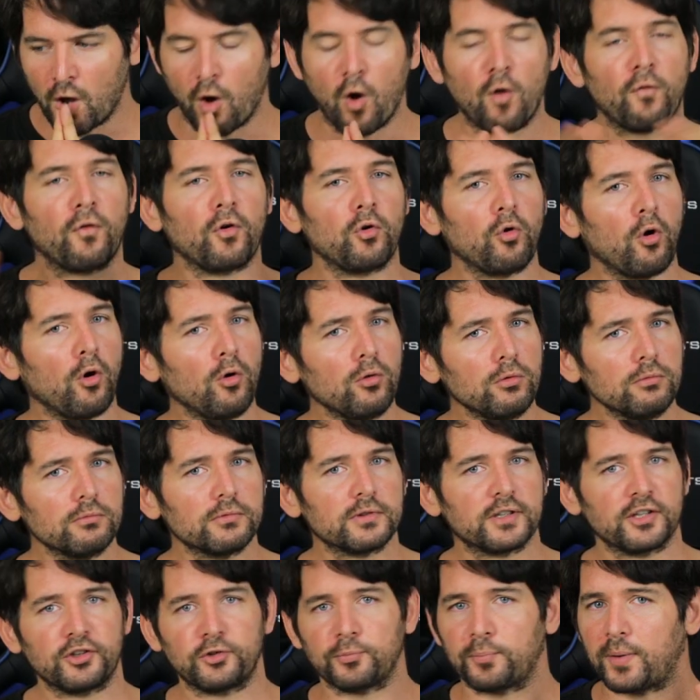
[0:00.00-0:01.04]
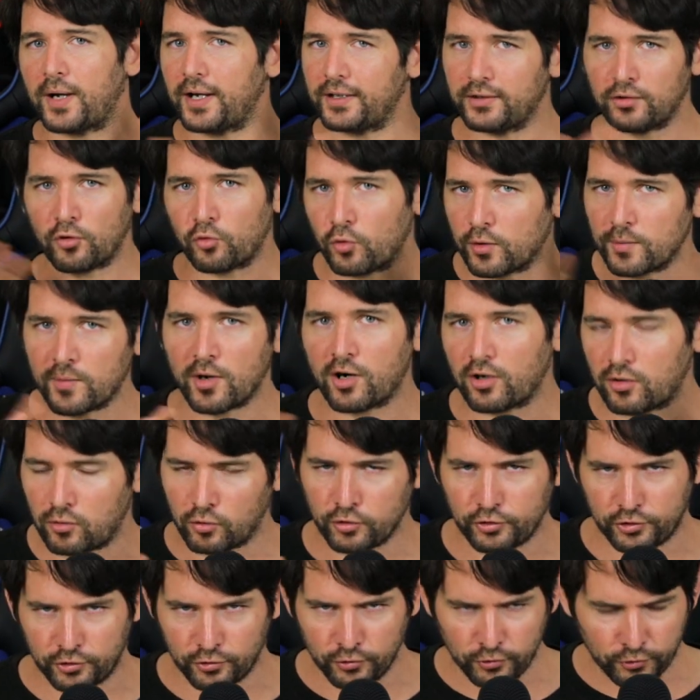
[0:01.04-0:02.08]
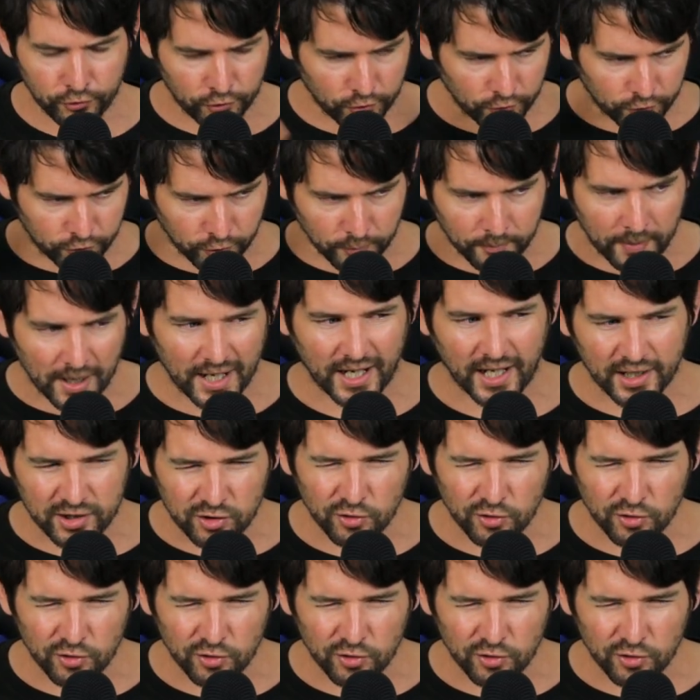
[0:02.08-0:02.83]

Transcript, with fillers: Overall, despite a remark or two, the back